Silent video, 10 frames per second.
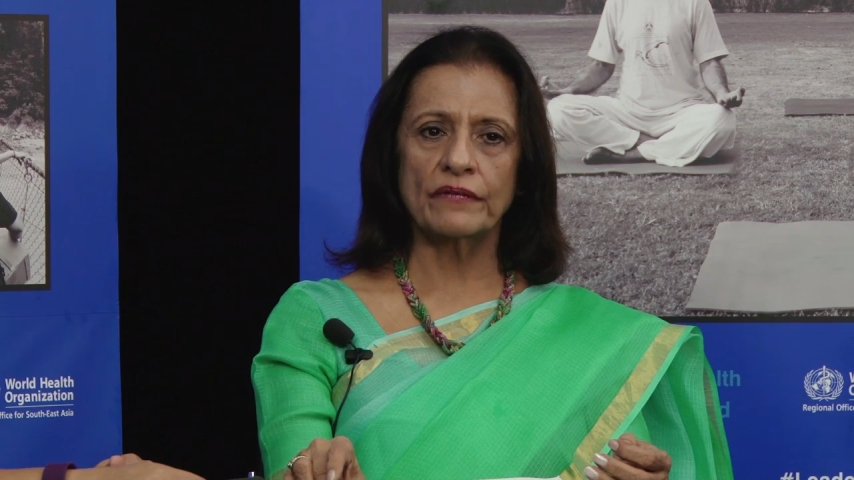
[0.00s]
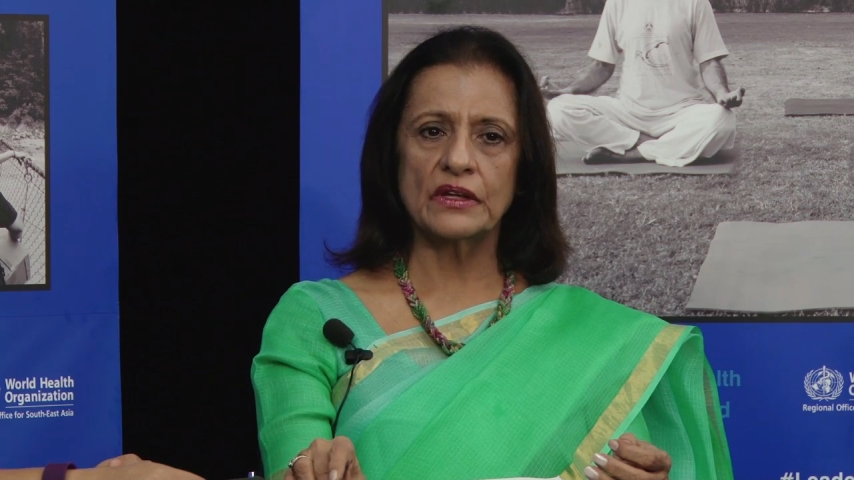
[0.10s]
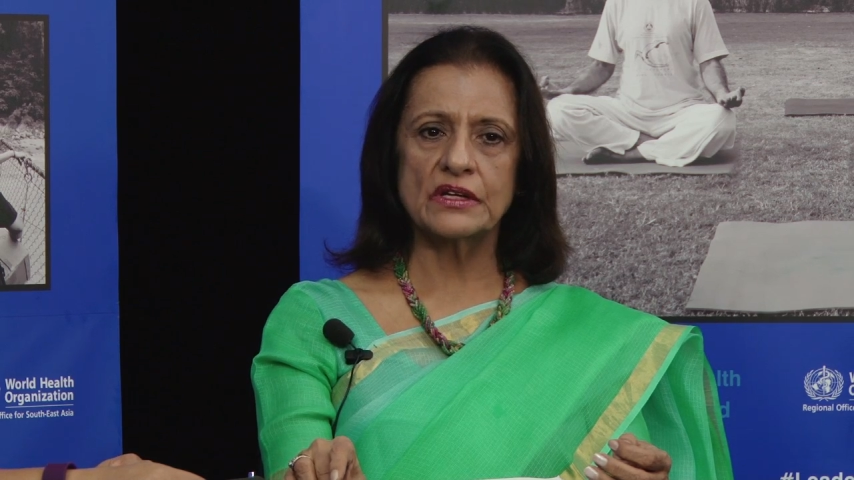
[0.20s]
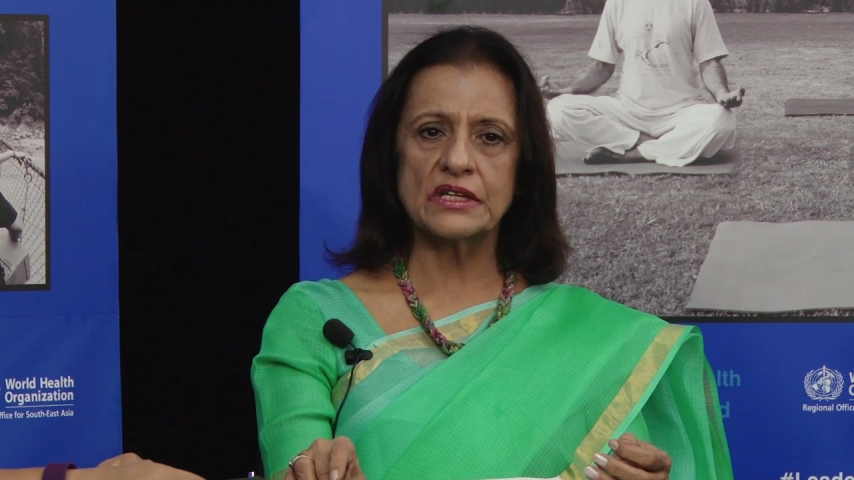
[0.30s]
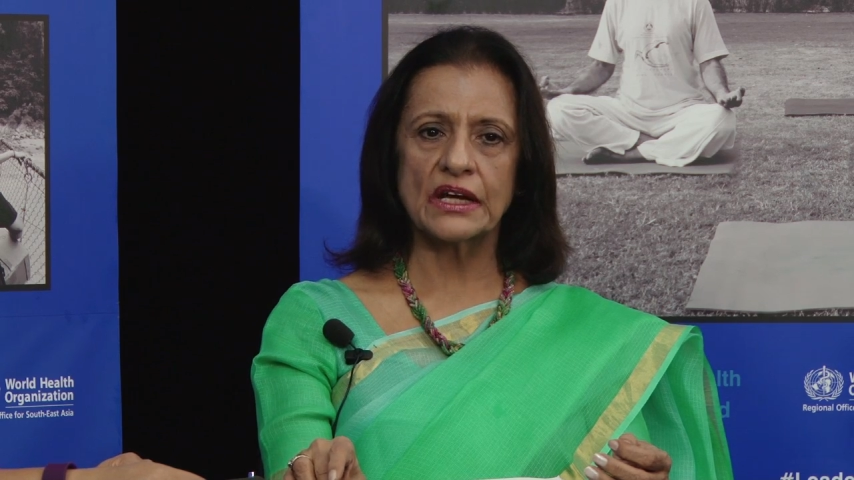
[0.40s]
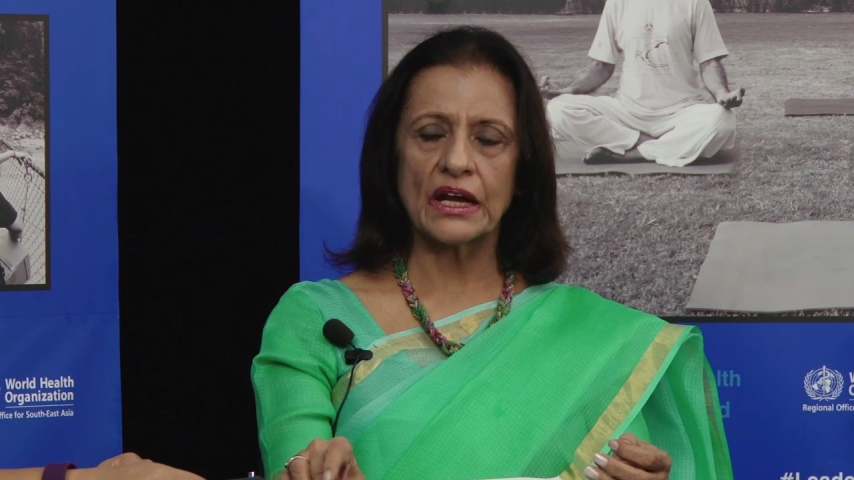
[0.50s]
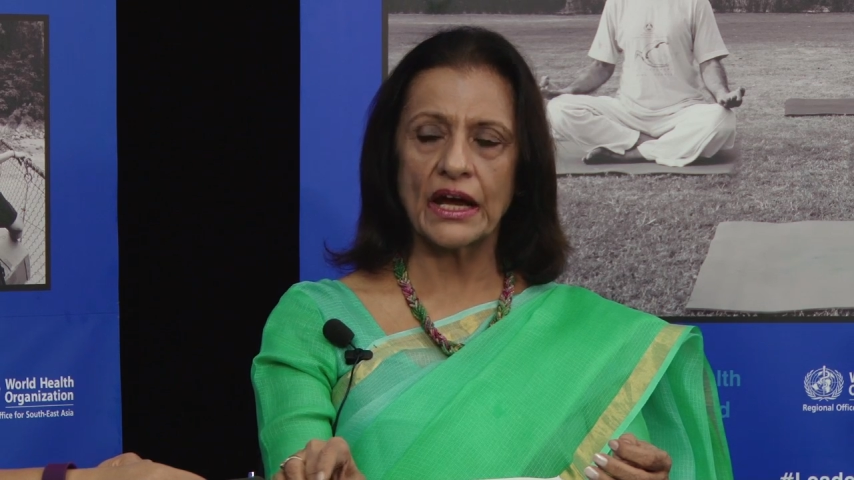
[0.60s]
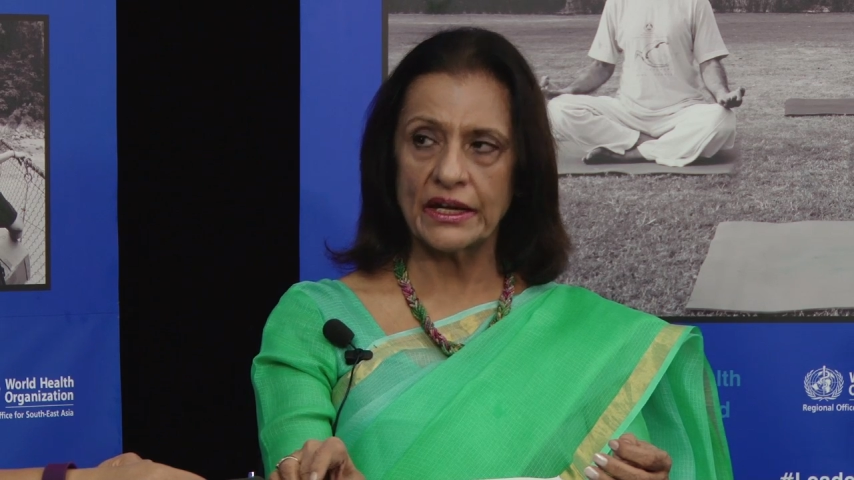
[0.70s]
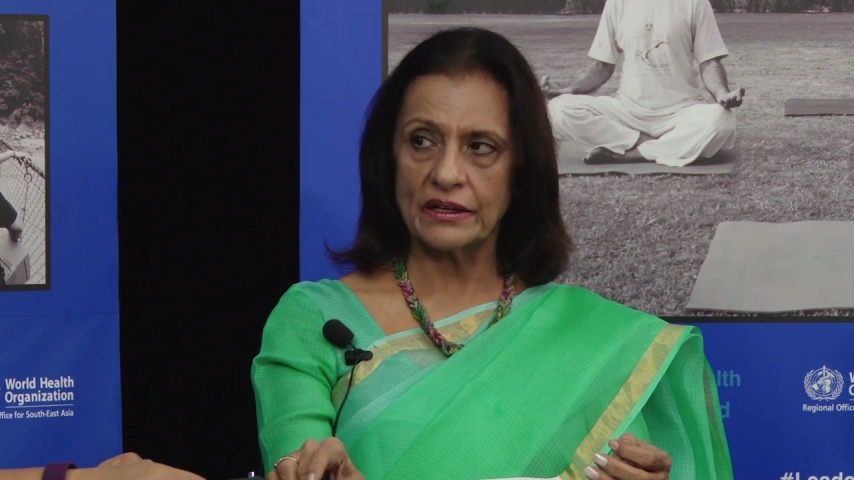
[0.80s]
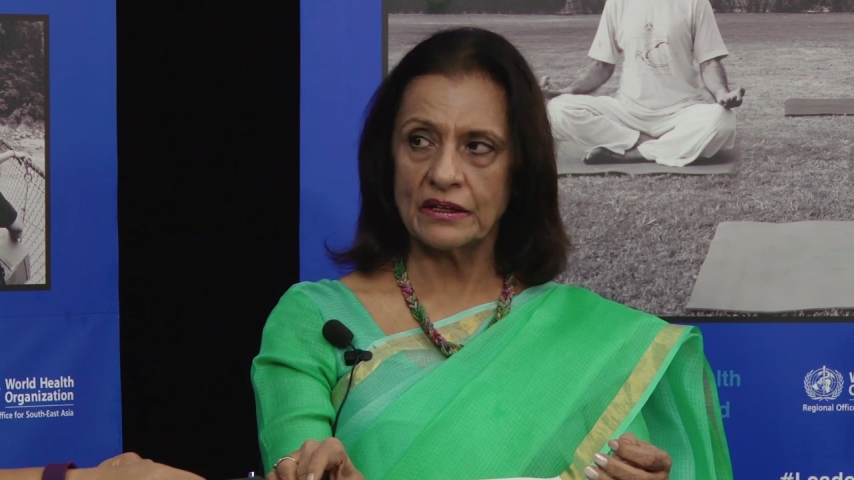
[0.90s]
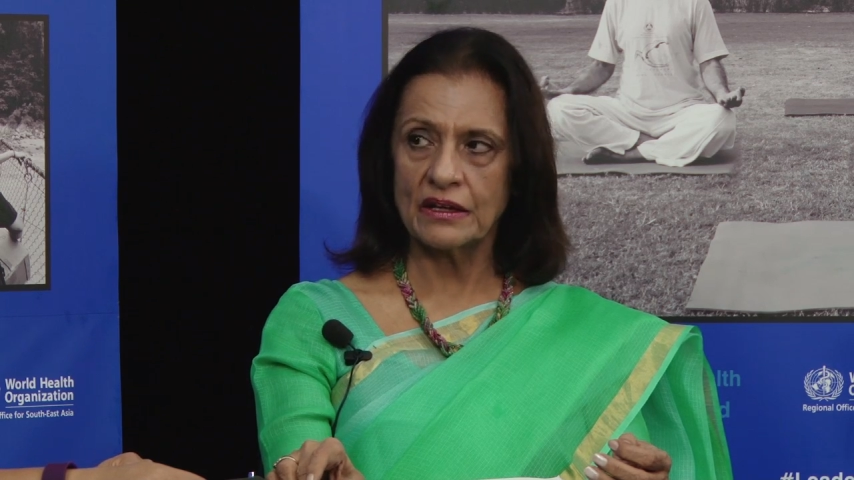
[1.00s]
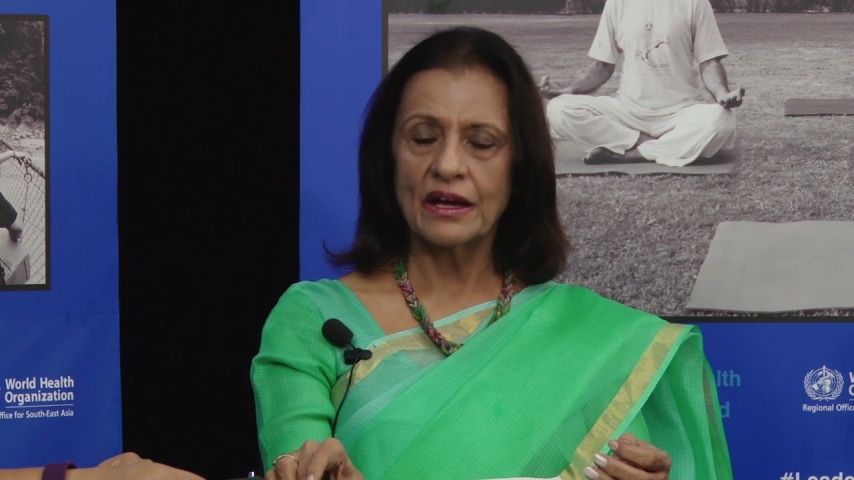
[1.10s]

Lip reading: on the decline,